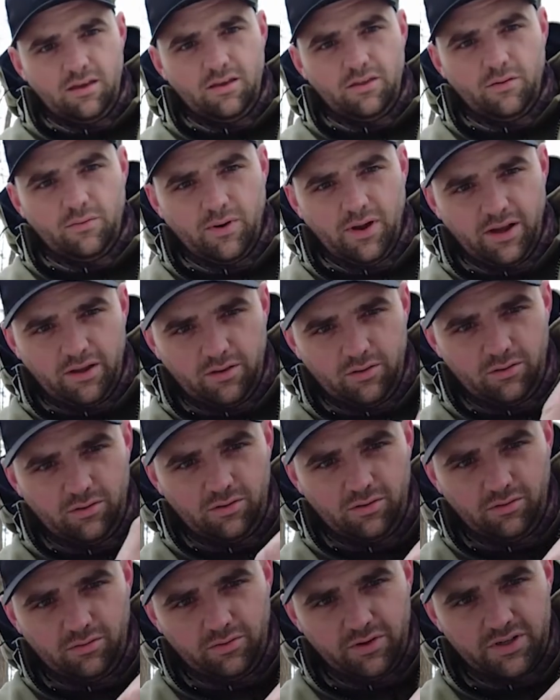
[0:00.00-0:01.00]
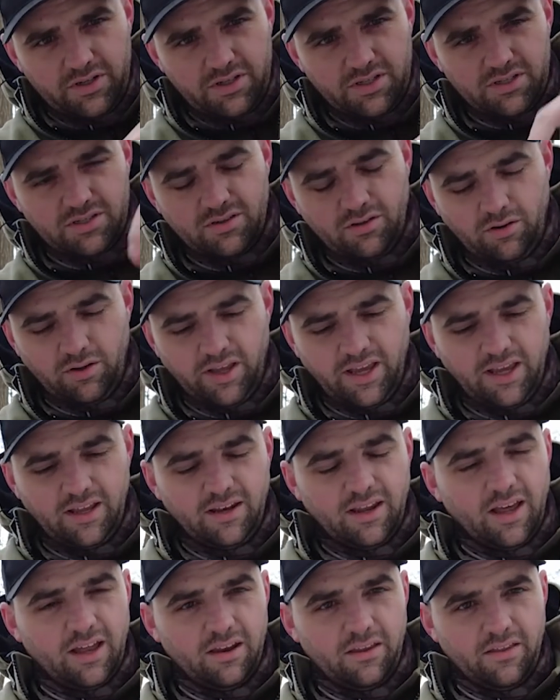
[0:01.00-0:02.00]
The raccoon reaches this little
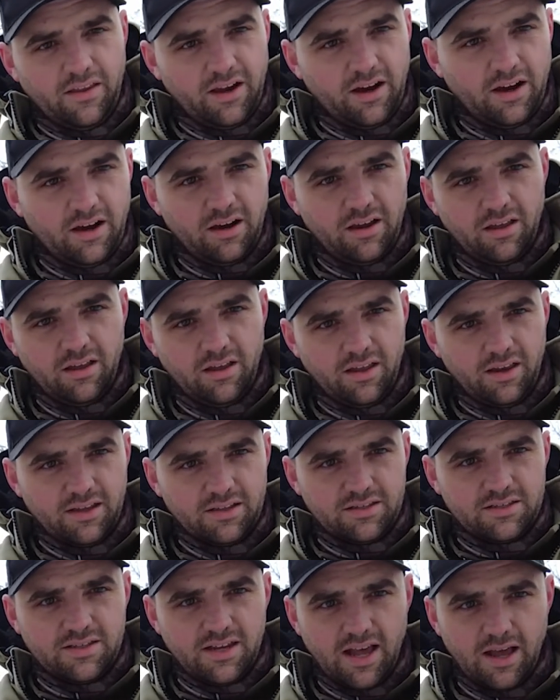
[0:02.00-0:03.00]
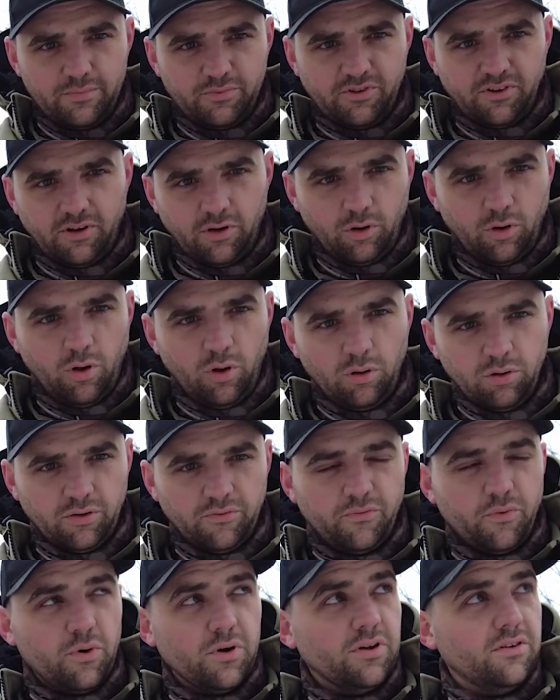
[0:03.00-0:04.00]
hand down in there and it snaps it and it'll hold
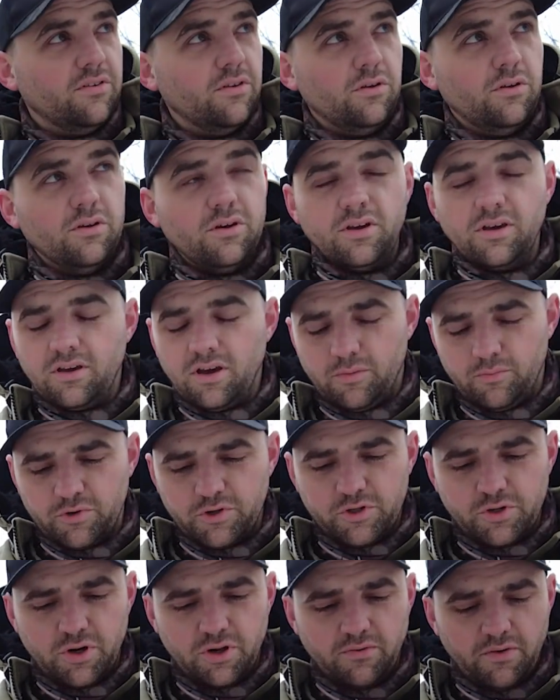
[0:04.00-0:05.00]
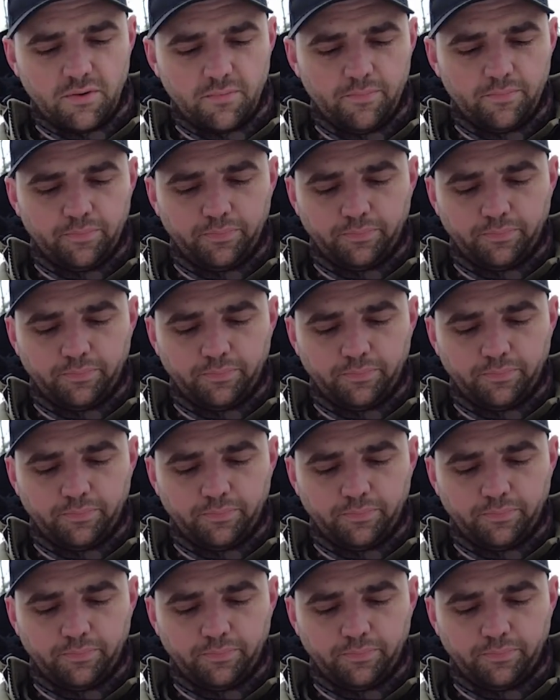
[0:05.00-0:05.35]
it for you till you can come retrieve it.